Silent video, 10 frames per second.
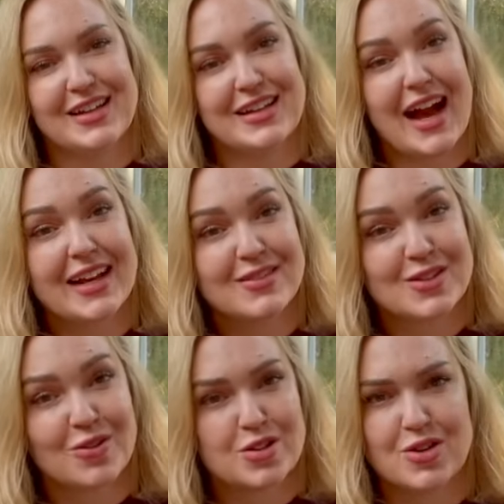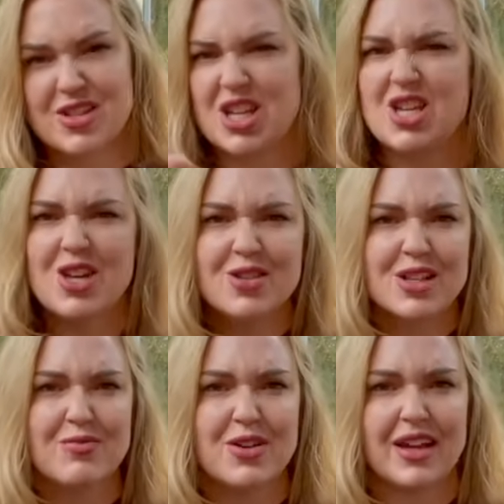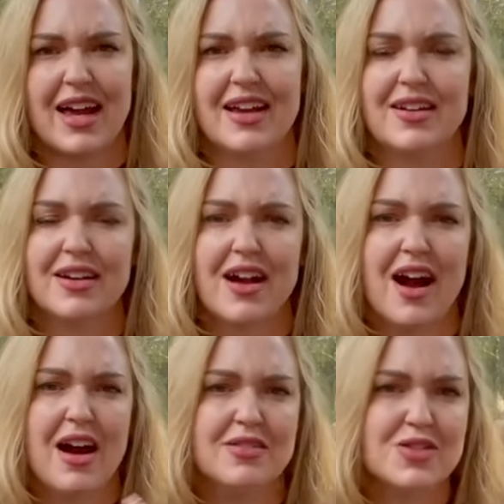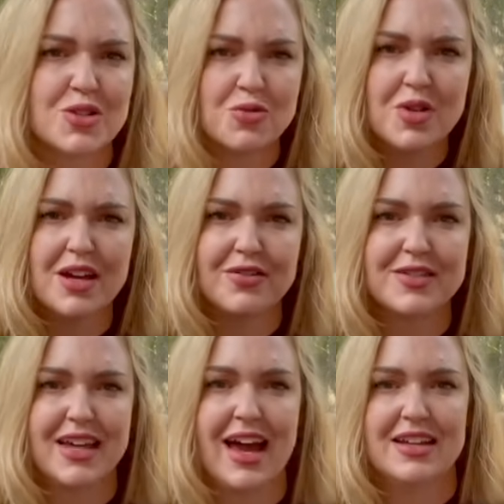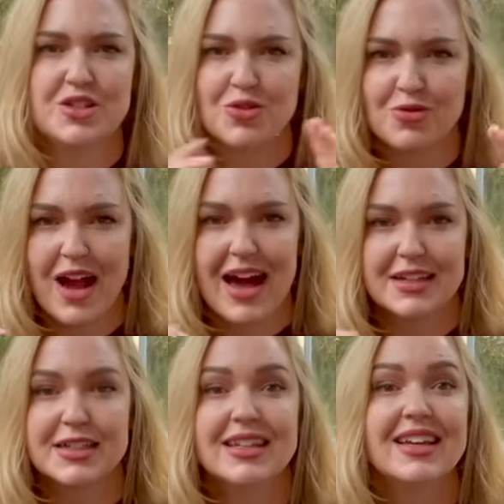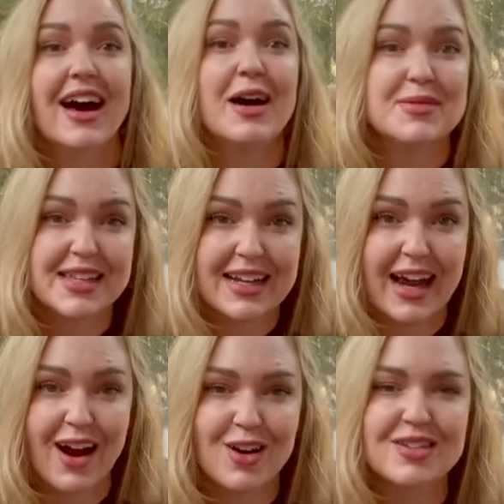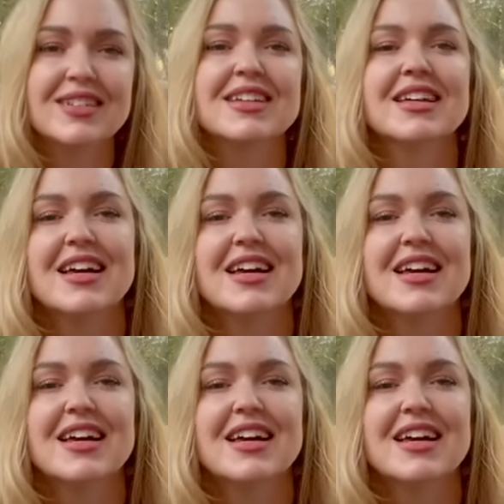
Knight of Swords, who's a huge communicator, swift and direct, upside down,